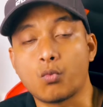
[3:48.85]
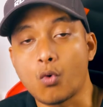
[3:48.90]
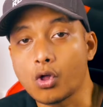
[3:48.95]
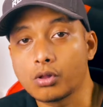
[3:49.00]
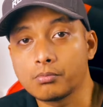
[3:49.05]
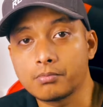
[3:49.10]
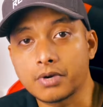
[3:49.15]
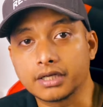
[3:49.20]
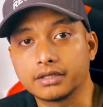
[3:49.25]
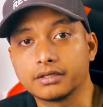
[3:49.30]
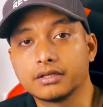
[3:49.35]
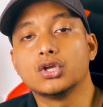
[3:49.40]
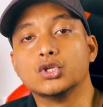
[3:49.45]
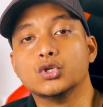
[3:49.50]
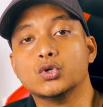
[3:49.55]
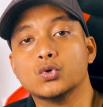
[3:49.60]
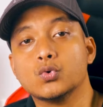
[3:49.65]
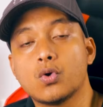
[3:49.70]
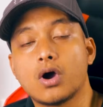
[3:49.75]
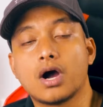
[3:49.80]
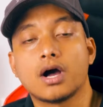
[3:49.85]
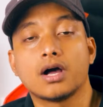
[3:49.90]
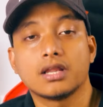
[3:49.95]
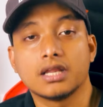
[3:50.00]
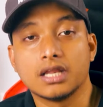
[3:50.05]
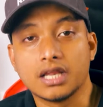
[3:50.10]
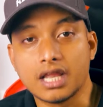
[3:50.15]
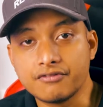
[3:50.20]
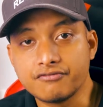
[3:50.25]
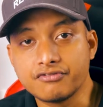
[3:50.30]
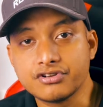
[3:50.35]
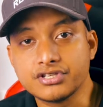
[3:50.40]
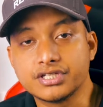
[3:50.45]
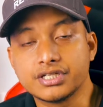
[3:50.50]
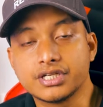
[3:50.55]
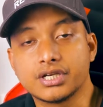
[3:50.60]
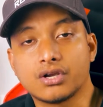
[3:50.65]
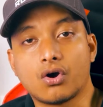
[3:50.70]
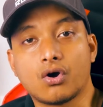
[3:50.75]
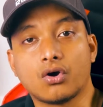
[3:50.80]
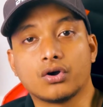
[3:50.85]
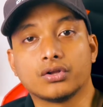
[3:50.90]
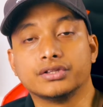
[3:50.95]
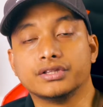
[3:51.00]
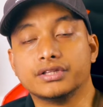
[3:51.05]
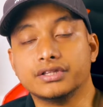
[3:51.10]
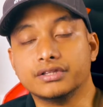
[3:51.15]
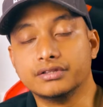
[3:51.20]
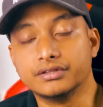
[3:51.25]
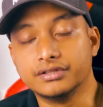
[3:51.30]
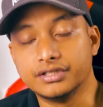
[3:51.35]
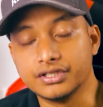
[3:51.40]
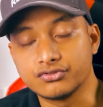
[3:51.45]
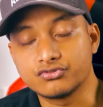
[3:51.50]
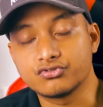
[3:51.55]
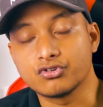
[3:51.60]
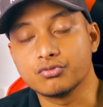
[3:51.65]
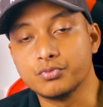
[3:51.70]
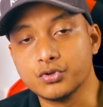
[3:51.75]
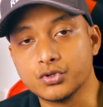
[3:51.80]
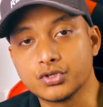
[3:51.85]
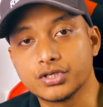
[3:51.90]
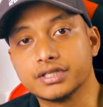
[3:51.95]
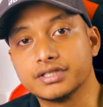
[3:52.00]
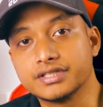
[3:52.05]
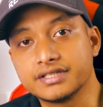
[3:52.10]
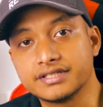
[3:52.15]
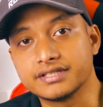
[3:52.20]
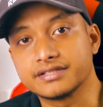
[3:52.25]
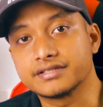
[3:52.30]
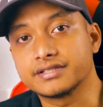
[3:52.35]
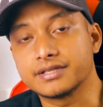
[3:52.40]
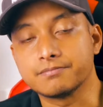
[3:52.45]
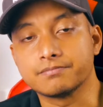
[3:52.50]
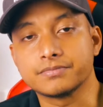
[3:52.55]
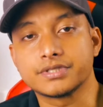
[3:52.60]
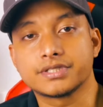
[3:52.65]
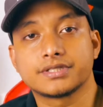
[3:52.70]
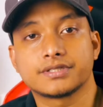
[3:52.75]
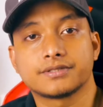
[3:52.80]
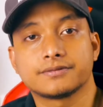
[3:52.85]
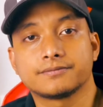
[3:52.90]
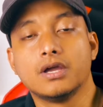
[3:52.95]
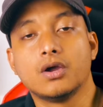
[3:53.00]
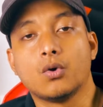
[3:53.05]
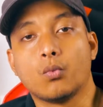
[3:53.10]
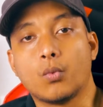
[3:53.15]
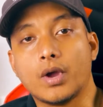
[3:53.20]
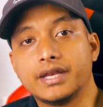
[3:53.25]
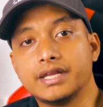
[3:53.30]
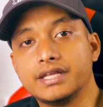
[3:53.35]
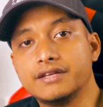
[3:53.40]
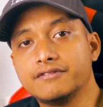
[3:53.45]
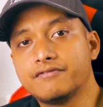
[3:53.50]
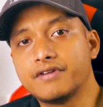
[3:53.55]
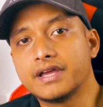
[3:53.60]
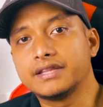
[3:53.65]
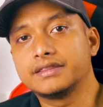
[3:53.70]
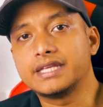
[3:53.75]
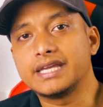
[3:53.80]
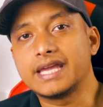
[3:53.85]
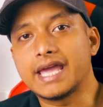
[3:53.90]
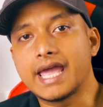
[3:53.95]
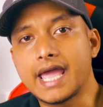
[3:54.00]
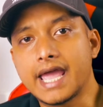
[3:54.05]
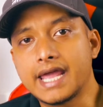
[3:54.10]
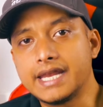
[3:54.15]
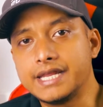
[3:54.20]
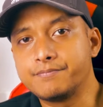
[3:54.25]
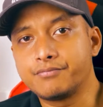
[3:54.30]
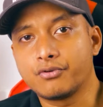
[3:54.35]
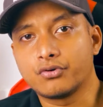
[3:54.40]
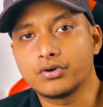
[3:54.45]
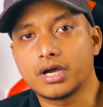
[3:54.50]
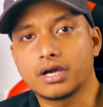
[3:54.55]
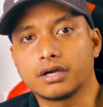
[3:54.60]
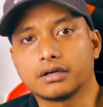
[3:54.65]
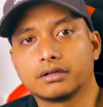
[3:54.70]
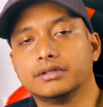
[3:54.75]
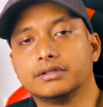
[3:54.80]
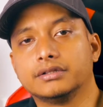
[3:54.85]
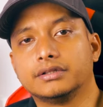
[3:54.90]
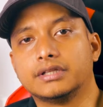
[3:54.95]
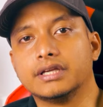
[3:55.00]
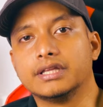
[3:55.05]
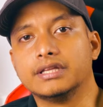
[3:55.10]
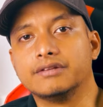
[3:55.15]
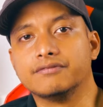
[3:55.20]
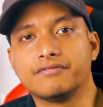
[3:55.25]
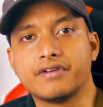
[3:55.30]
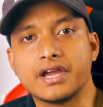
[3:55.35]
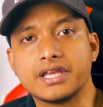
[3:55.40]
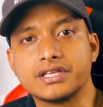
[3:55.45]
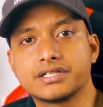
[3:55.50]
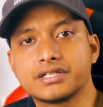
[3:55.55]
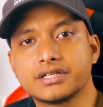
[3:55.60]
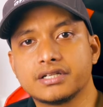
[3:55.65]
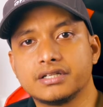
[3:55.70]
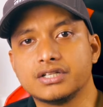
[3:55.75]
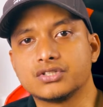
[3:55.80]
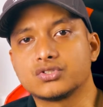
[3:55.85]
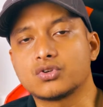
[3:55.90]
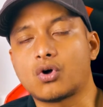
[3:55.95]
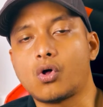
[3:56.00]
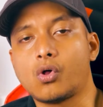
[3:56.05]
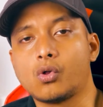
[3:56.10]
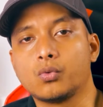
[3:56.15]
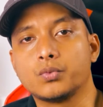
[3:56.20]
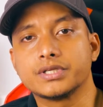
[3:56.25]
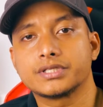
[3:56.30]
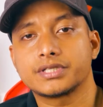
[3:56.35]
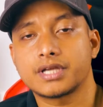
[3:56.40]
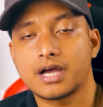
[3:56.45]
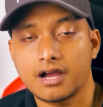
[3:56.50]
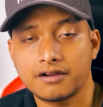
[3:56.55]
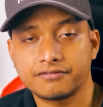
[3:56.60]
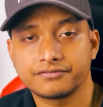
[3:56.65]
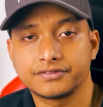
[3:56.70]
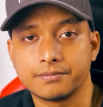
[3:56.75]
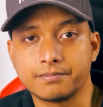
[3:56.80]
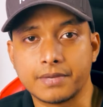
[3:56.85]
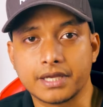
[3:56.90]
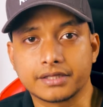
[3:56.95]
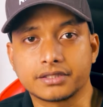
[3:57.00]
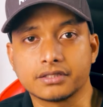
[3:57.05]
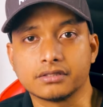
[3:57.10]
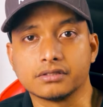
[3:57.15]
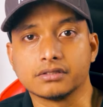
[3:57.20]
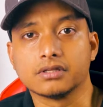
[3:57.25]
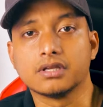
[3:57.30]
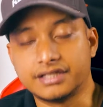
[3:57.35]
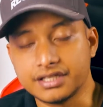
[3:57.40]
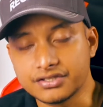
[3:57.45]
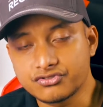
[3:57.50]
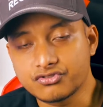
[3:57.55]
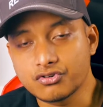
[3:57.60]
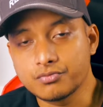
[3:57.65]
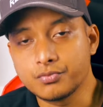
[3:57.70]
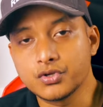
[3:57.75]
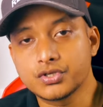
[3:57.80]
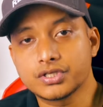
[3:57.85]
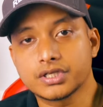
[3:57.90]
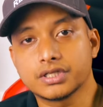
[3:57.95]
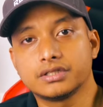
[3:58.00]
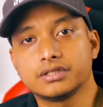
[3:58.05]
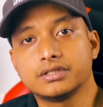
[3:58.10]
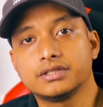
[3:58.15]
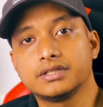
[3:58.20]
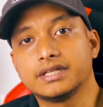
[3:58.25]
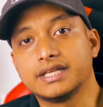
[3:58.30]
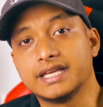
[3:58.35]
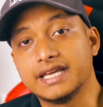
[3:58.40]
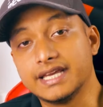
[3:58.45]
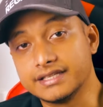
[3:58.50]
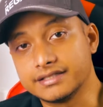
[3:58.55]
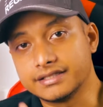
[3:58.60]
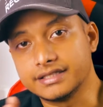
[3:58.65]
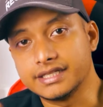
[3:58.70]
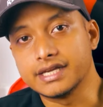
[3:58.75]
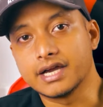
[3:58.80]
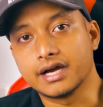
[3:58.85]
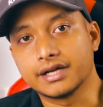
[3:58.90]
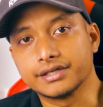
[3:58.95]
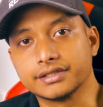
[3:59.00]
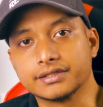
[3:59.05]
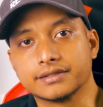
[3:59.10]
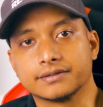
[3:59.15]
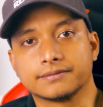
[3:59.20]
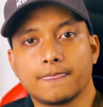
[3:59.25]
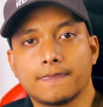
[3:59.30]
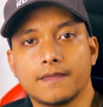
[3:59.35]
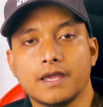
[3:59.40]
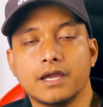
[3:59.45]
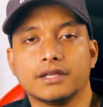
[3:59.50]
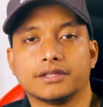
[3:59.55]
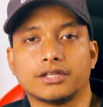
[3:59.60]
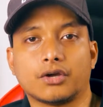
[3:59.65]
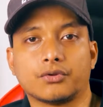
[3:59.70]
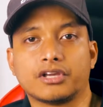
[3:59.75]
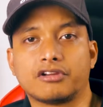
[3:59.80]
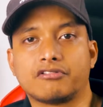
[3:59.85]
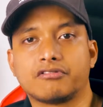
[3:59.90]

Walmart, you are leveraging on distribution systems. When inventing any product, the invention is always half the battle. Distribution is the other. Now, the